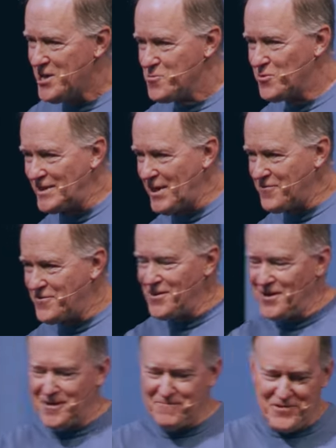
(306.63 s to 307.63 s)
we left
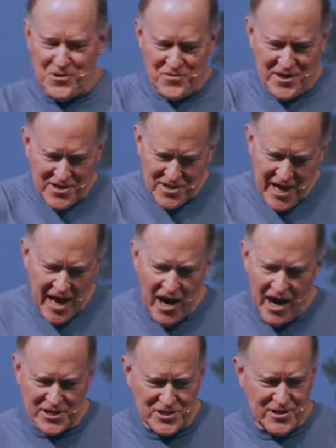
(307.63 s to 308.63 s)
the, you know, the
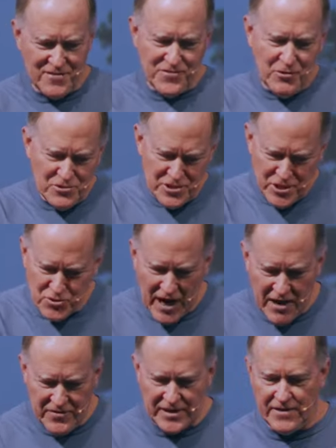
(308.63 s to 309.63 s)
chaos of Houston
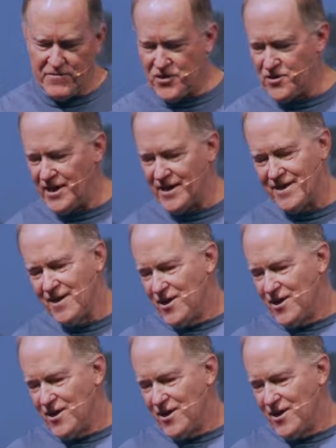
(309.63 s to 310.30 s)
traffic and everything.